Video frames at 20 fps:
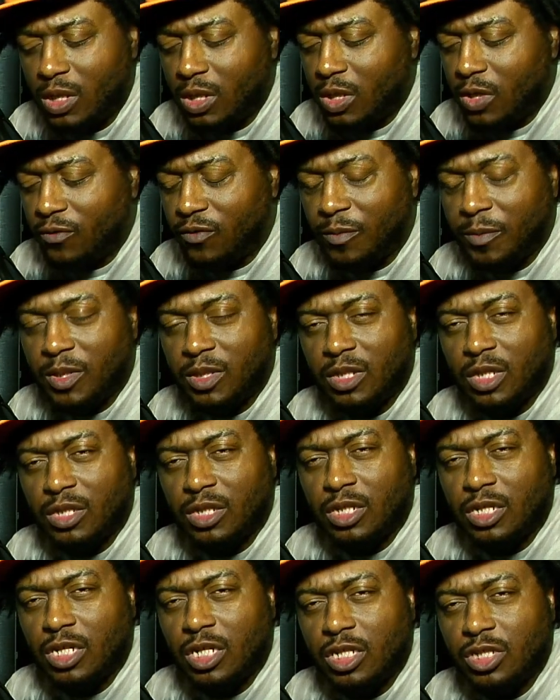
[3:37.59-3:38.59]
from another
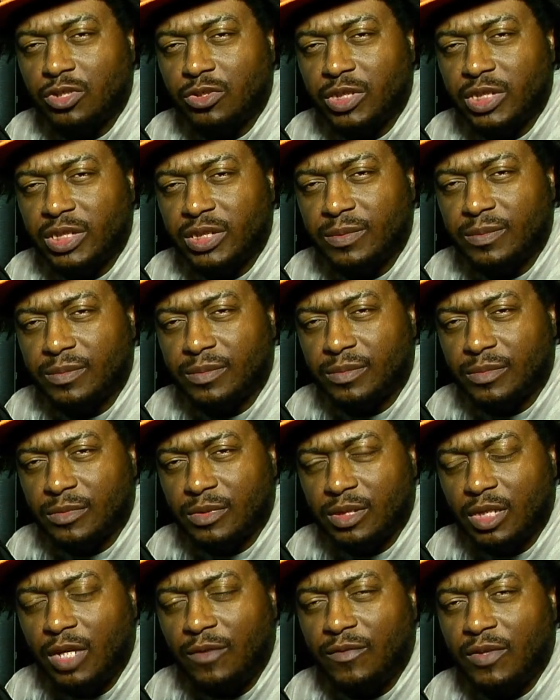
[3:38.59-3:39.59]
country,
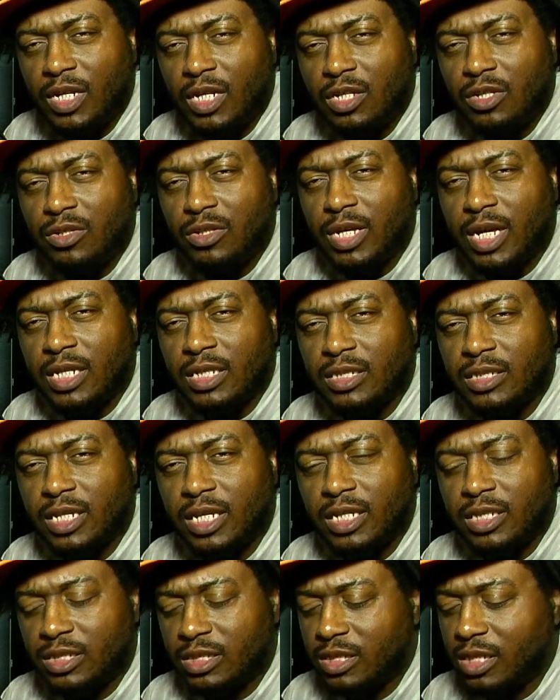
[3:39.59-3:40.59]
even in the United States,